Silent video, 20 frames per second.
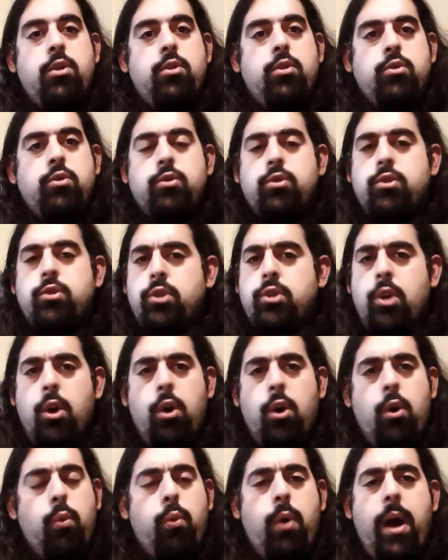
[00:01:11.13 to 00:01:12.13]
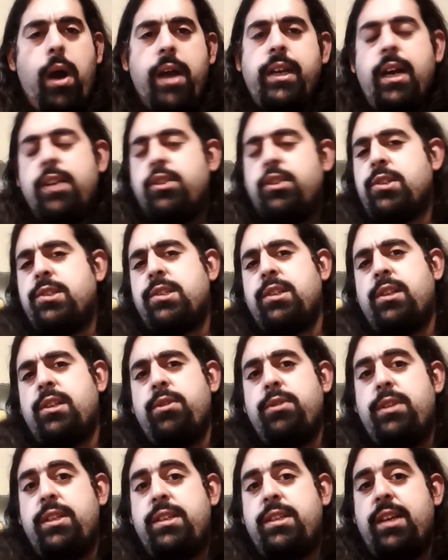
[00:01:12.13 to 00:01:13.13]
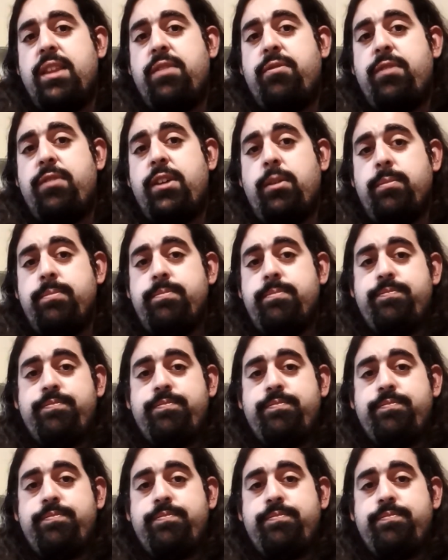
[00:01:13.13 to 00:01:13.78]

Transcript: So why not just include the 10th film?